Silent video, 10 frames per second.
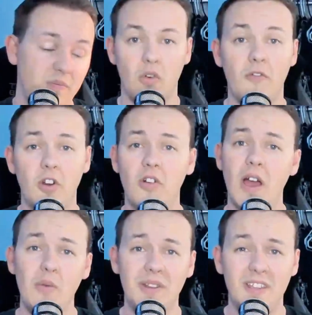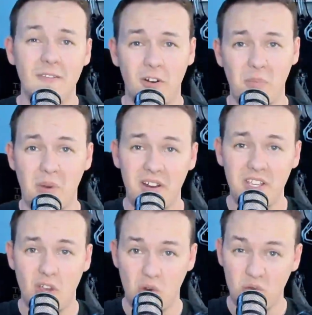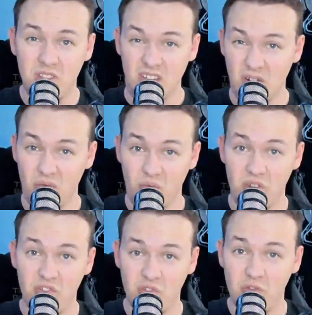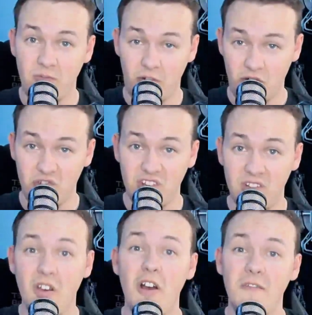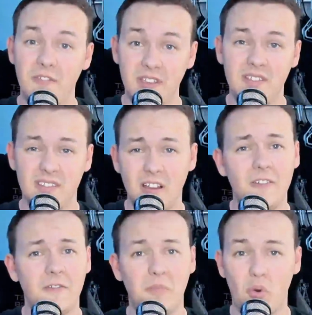Overall, I would give Armani Code, the original version of this stuff,